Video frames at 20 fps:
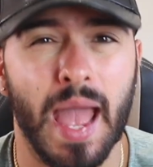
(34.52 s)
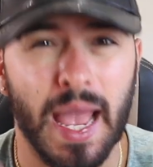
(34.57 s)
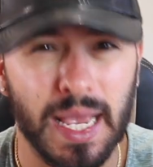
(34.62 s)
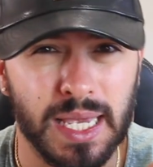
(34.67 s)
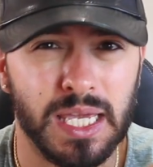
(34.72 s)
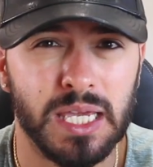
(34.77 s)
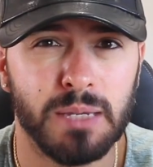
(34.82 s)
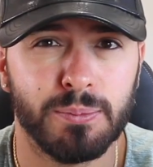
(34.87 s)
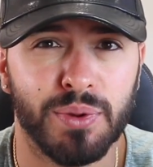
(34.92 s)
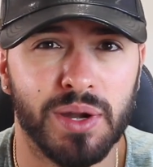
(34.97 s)
and
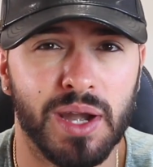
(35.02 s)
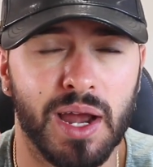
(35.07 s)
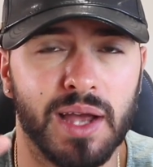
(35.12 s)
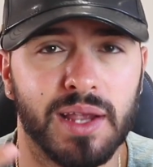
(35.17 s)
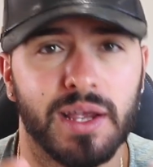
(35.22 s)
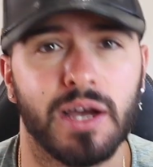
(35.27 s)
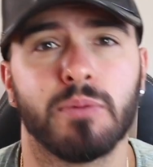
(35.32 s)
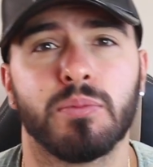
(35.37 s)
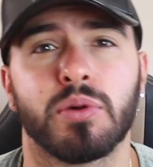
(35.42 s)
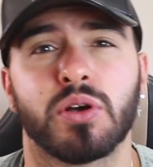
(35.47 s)
keep an
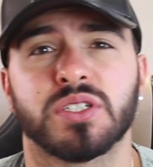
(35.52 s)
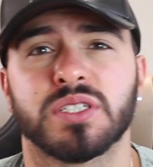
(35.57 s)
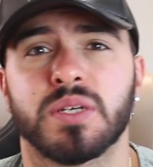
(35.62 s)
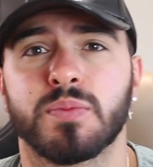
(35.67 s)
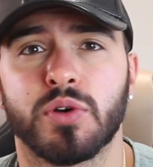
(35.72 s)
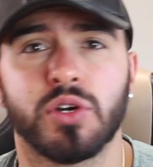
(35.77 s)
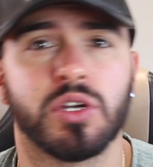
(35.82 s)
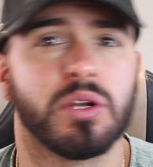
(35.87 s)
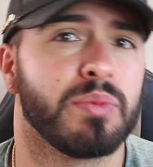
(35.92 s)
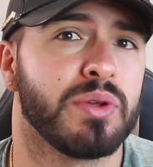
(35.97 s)
eye out because
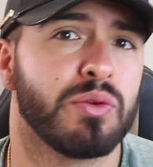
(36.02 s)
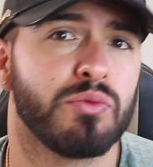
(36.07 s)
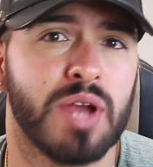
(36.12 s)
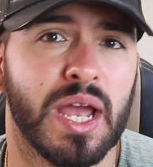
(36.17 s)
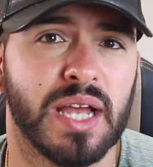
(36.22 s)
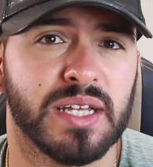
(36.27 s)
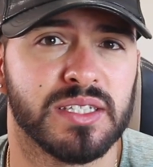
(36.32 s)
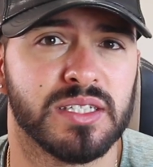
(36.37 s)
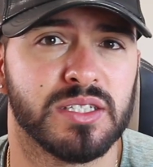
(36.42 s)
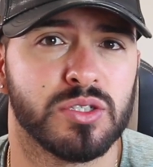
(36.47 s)
I'm going to be
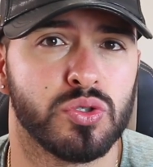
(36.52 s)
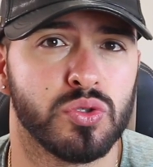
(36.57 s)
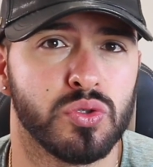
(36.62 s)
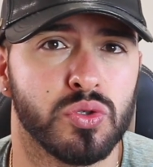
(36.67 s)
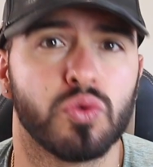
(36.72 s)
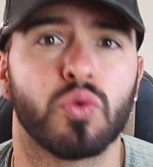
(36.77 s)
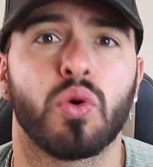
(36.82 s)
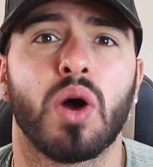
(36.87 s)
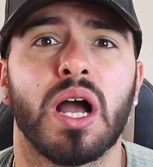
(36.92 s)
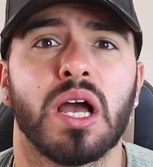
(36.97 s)
reacting
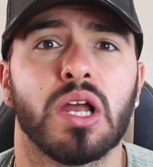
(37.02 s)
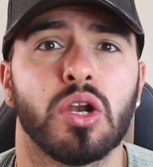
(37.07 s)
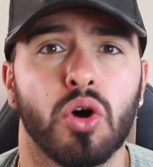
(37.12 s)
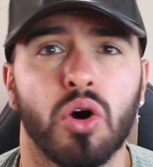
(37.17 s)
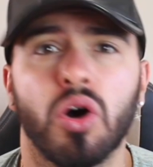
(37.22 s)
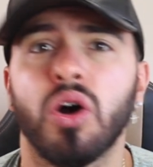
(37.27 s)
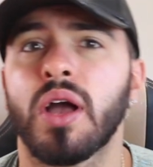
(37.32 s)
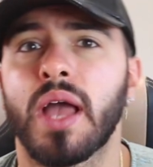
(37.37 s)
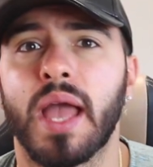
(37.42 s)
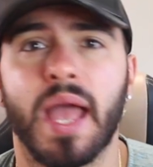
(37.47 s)
to quite a
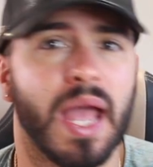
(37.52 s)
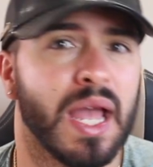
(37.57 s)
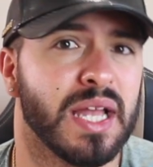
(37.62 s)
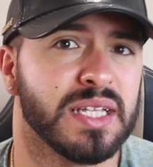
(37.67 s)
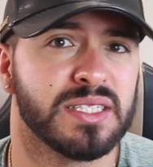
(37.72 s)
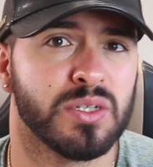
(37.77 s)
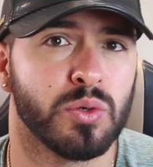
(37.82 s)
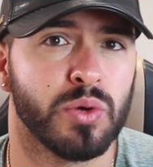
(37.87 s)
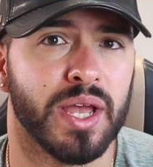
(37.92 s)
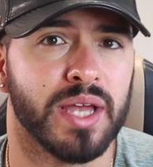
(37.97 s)
lot
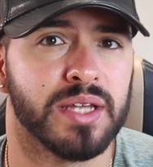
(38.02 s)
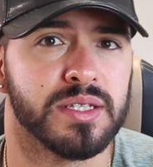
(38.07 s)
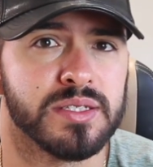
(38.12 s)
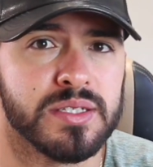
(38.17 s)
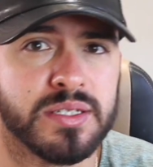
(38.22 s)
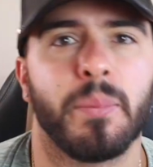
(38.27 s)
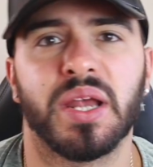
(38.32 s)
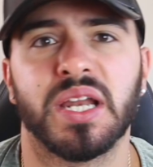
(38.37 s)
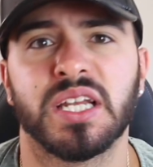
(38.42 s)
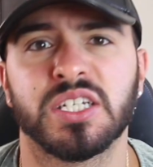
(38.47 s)
until it
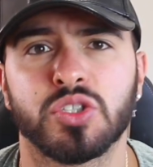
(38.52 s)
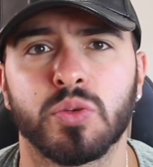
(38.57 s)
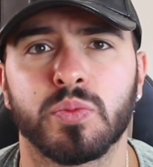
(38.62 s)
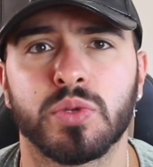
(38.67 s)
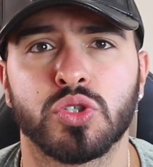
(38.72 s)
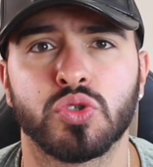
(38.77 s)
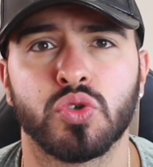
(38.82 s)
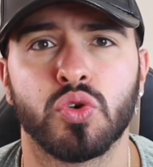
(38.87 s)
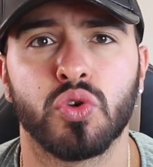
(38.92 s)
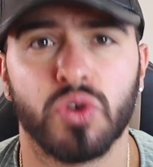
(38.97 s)
ends. But yeah, let's stop
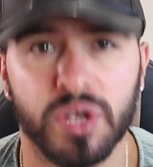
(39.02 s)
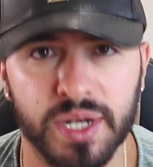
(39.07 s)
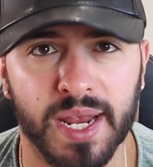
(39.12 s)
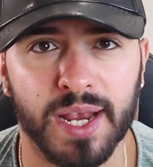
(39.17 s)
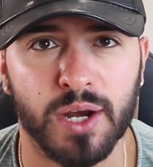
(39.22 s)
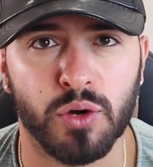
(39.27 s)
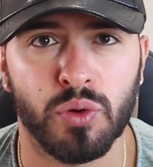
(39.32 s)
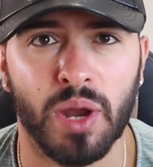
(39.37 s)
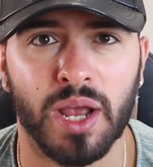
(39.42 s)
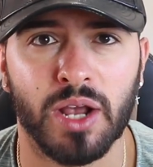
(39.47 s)
the talking
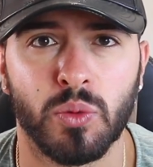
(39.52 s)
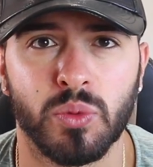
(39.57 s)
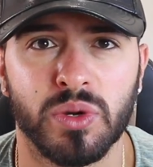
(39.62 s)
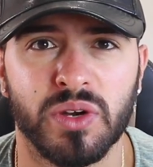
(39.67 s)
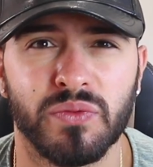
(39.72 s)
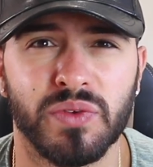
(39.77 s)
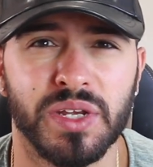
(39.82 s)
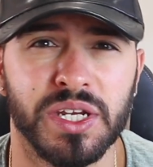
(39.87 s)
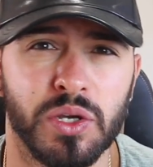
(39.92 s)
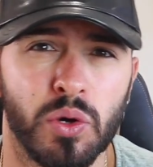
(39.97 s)
and crack on with
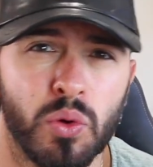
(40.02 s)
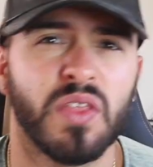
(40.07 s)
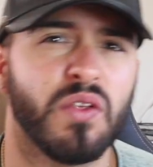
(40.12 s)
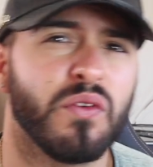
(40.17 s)
the video.